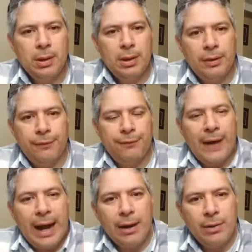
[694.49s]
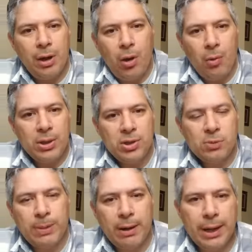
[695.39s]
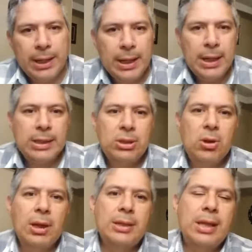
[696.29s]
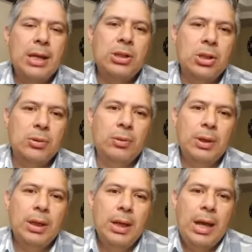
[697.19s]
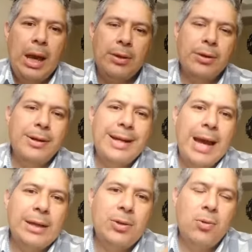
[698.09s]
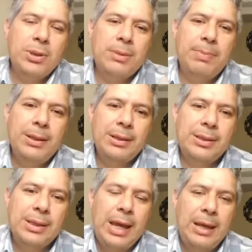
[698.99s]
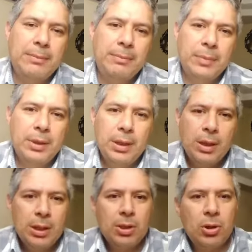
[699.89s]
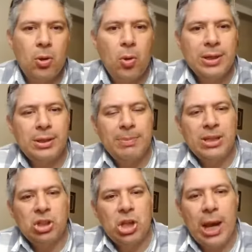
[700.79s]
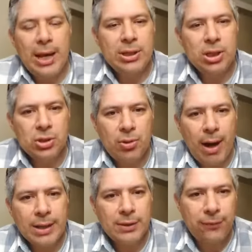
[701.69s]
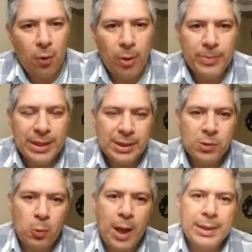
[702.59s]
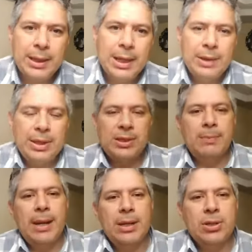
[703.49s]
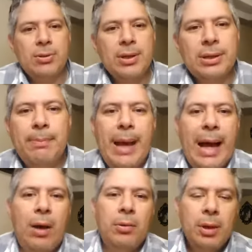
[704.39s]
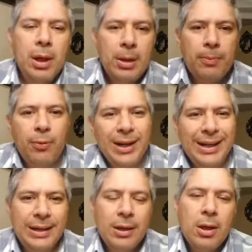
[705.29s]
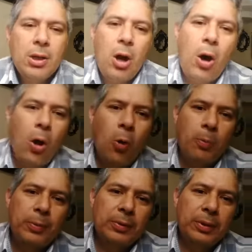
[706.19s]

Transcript: The fire of the Holy Spirit is going to touch you. And you're not going to be the same. You're going to be changed and transformed. This is what this ministry is about. Bringing hope.